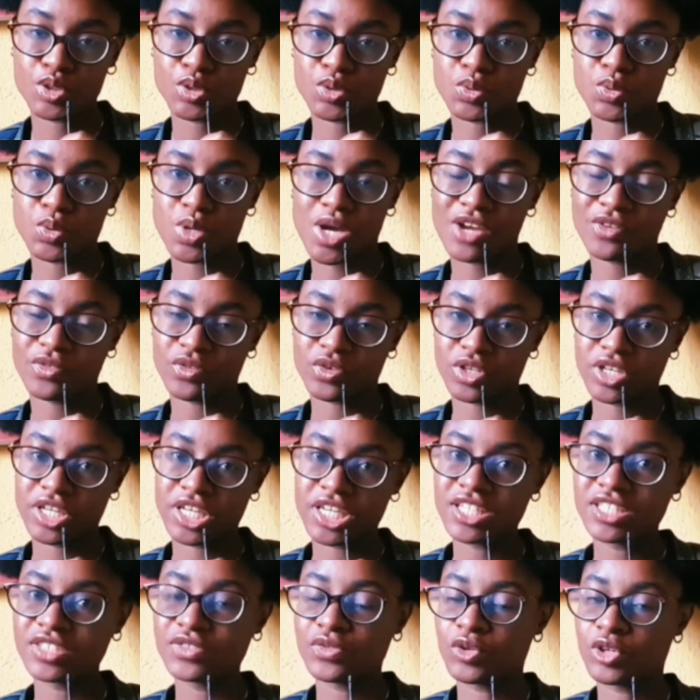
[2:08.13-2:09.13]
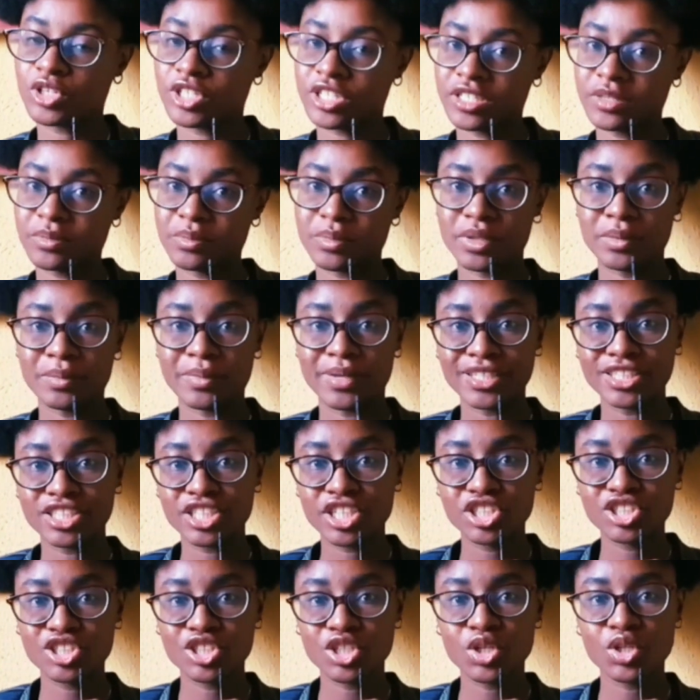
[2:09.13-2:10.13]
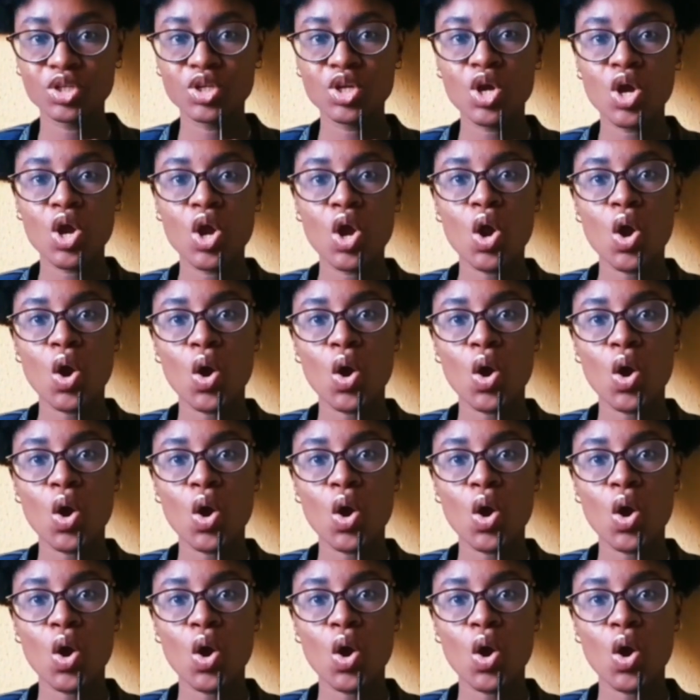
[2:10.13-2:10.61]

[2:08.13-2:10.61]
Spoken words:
to advocate for the implementation